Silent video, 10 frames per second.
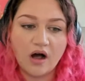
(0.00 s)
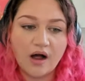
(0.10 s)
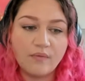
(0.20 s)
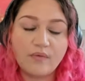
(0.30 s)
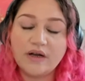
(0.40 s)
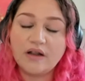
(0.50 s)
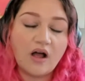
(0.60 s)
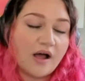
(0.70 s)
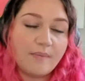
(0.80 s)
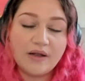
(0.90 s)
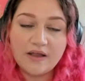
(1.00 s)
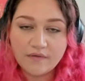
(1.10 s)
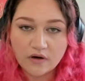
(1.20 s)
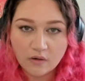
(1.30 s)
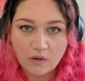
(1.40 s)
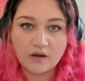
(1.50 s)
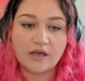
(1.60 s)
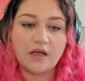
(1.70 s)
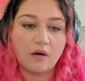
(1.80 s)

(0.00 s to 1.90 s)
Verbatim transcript: I really I believe in equality.